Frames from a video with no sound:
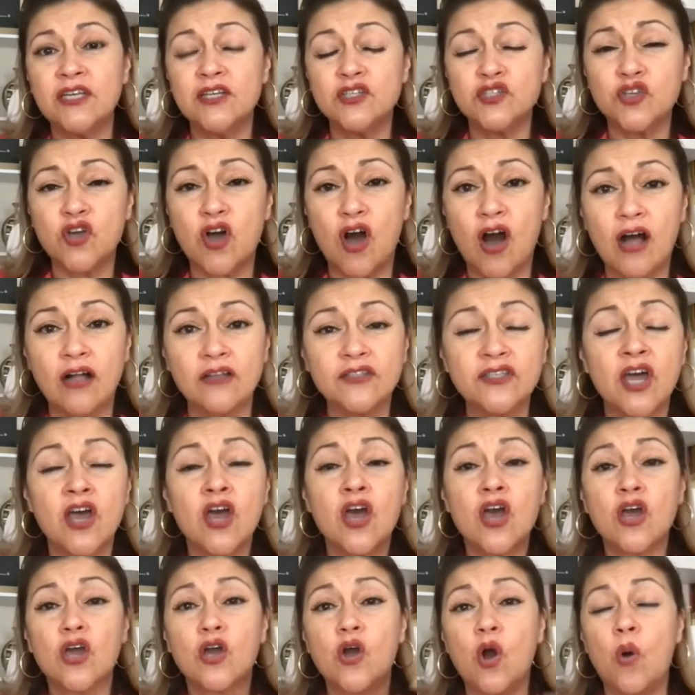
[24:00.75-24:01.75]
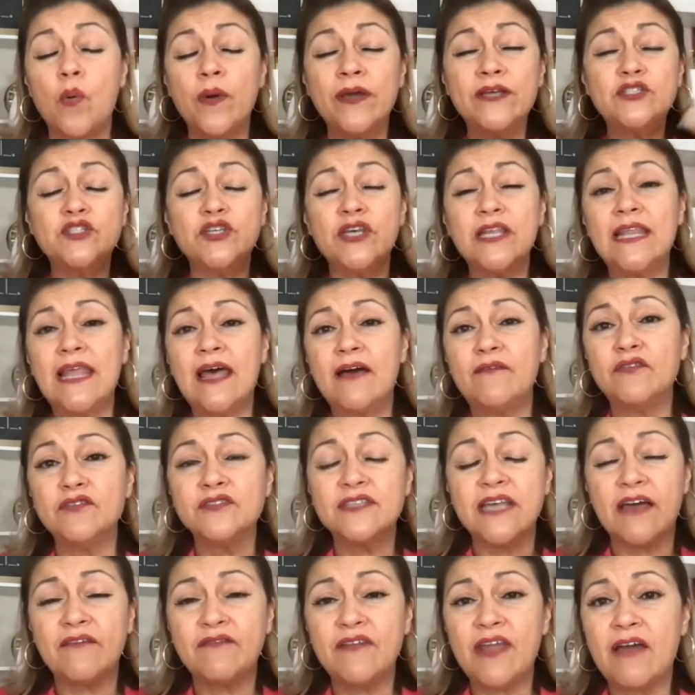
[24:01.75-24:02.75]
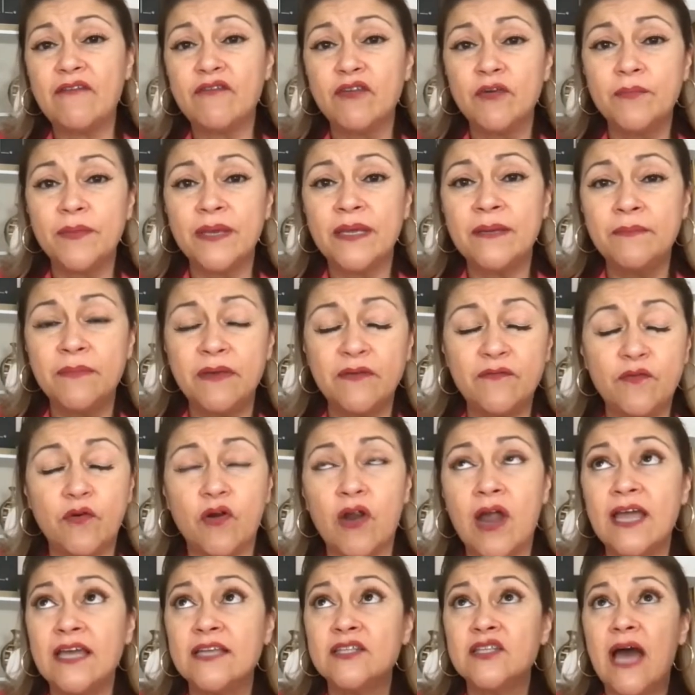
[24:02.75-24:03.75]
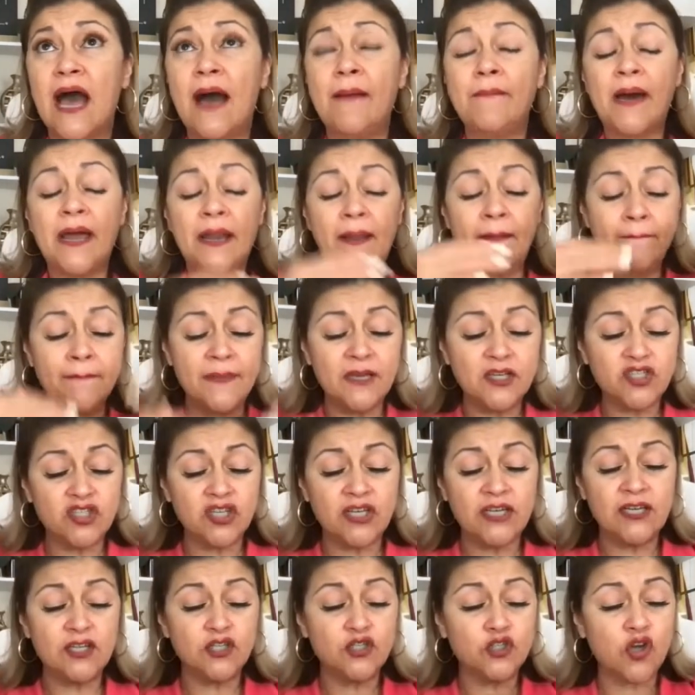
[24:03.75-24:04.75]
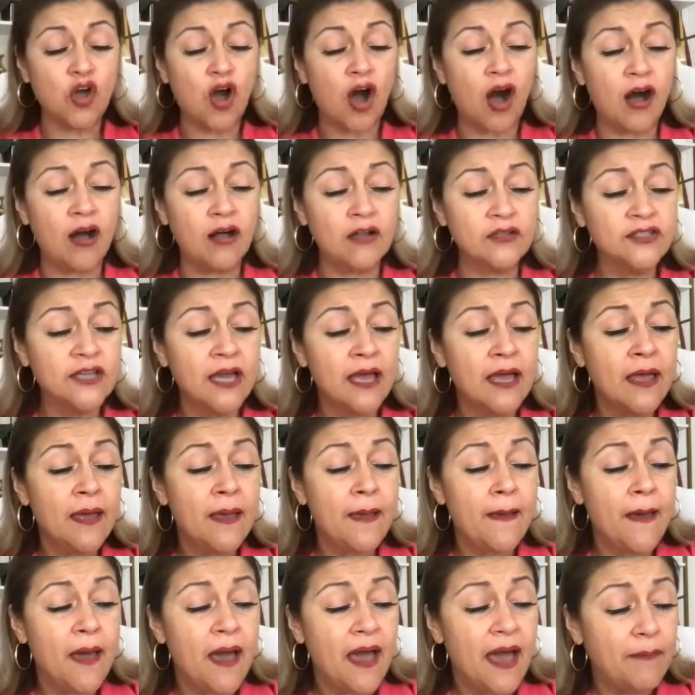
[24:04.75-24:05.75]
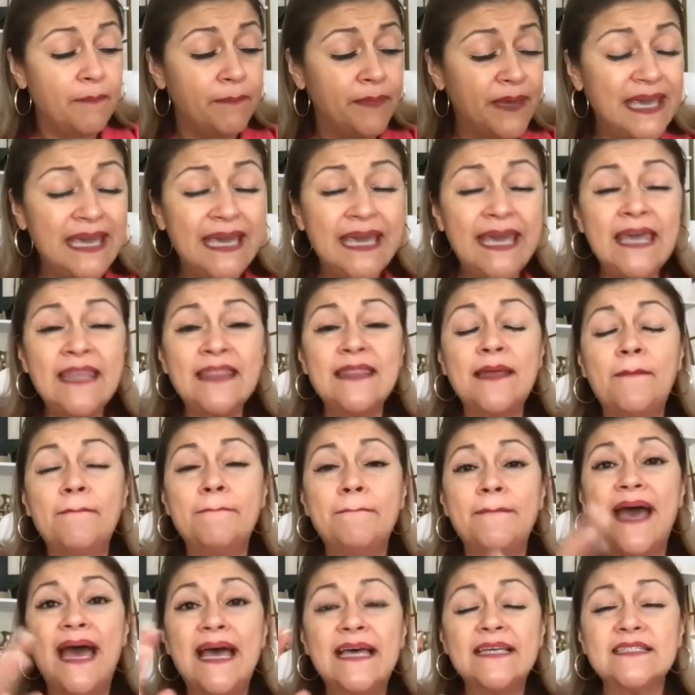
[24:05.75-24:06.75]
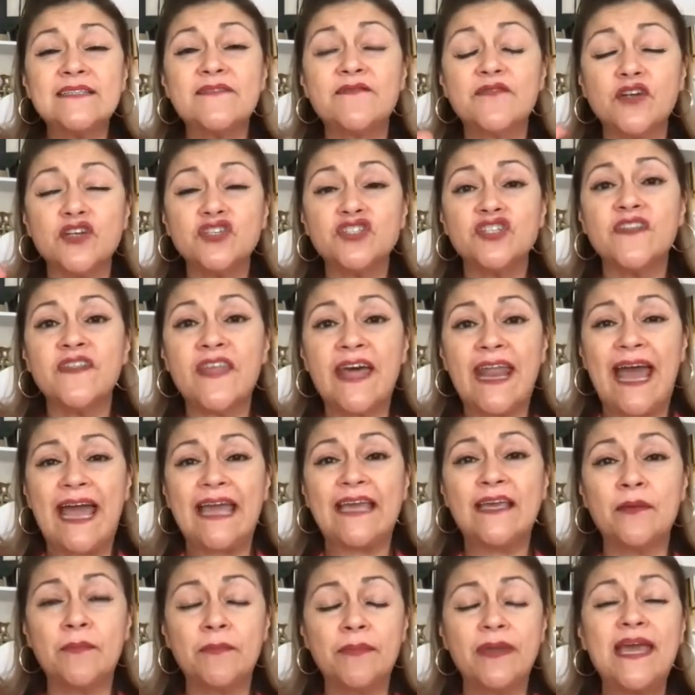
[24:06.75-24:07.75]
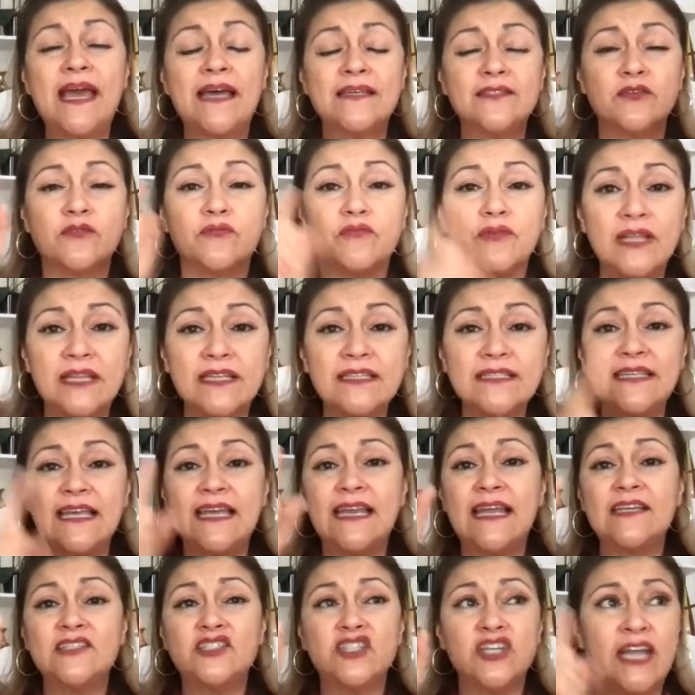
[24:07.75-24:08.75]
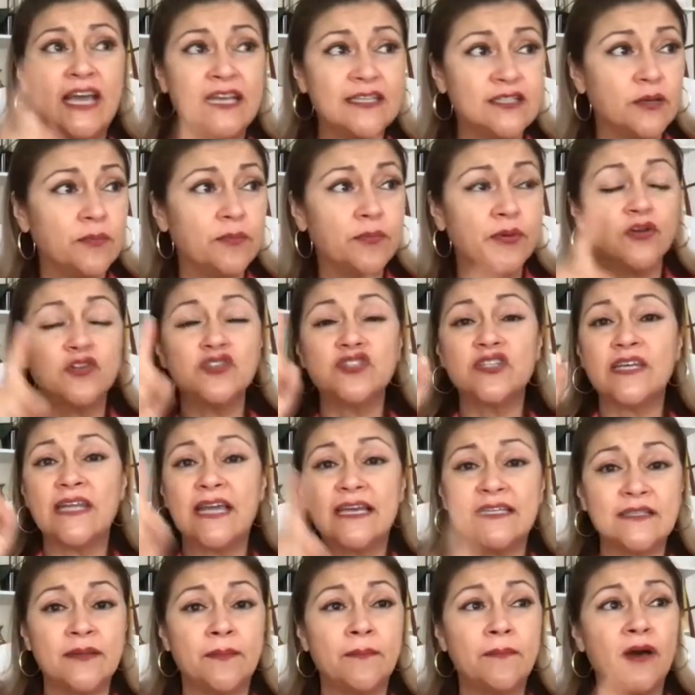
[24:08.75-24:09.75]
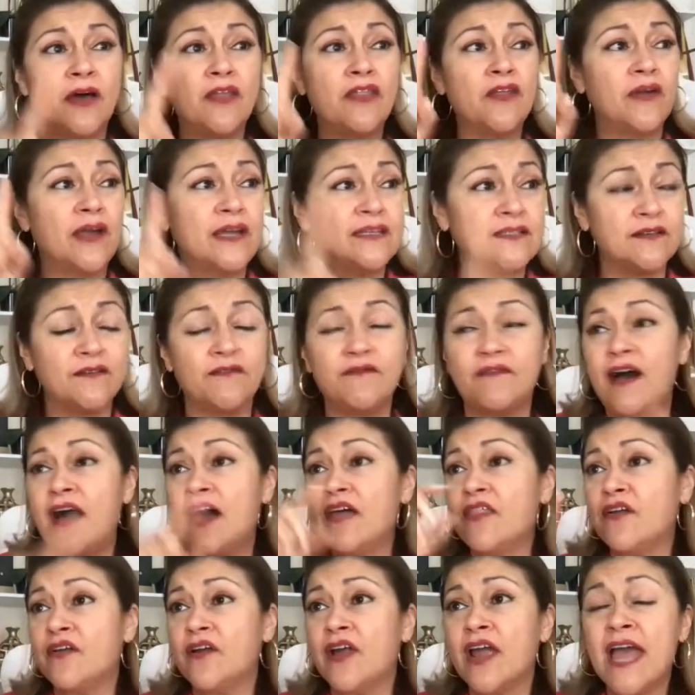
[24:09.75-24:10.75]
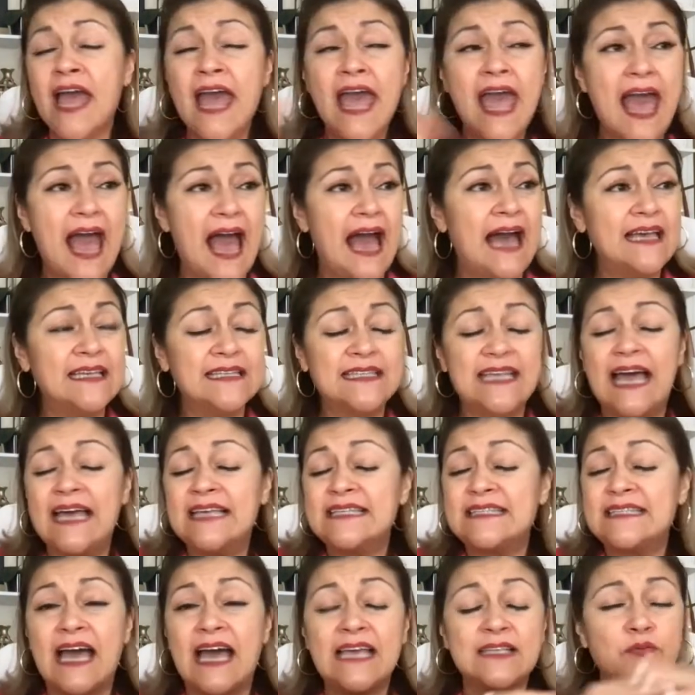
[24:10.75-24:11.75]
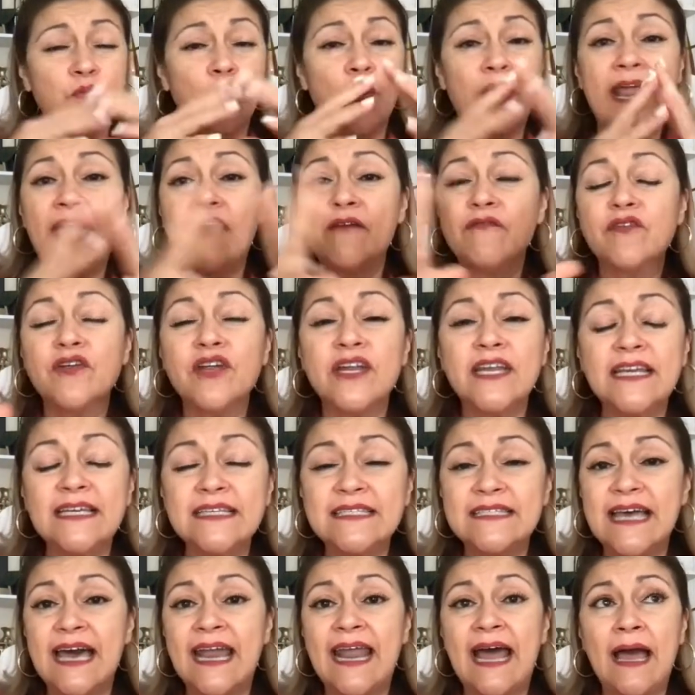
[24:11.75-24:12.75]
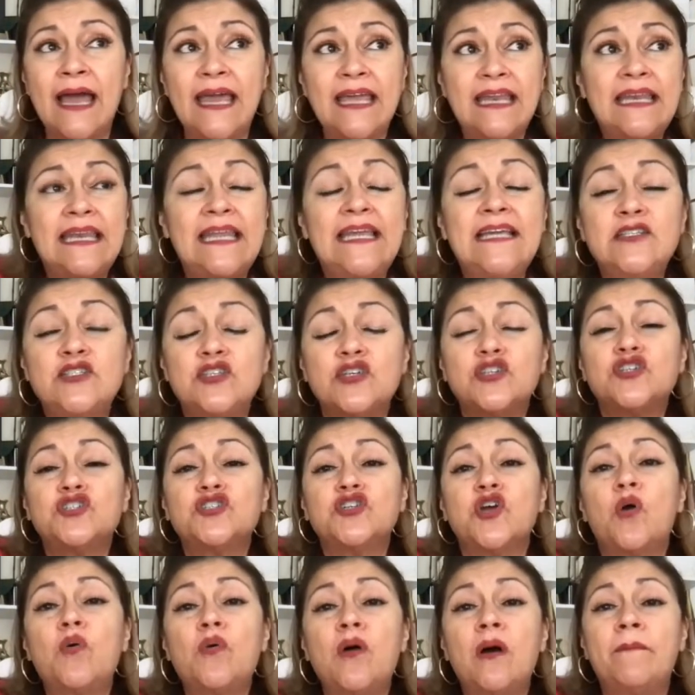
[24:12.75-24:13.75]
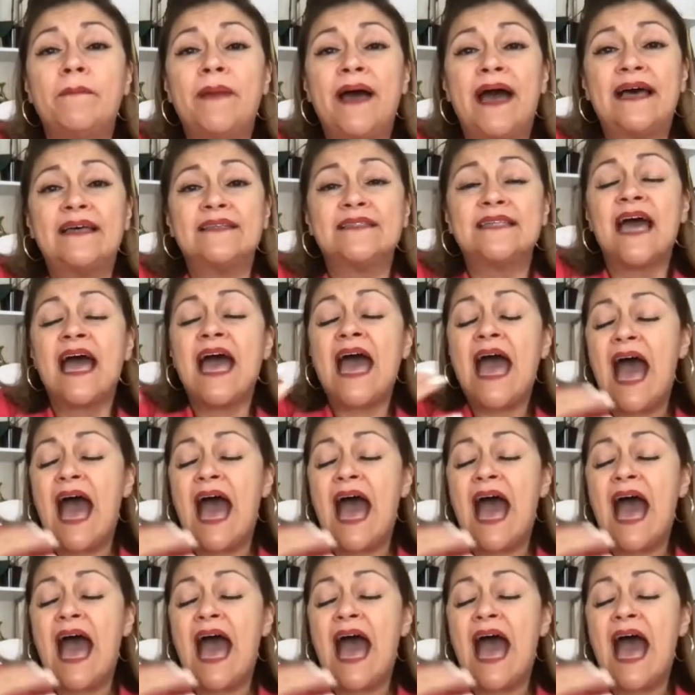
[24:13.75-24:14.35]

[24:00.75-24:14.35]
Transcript: It's called going to levels I've never been before. I'm on a mission. It's called being the best version that I can be as a real estate agent, as a person, as a mother, as a father, as whatever it is that I need to show up as.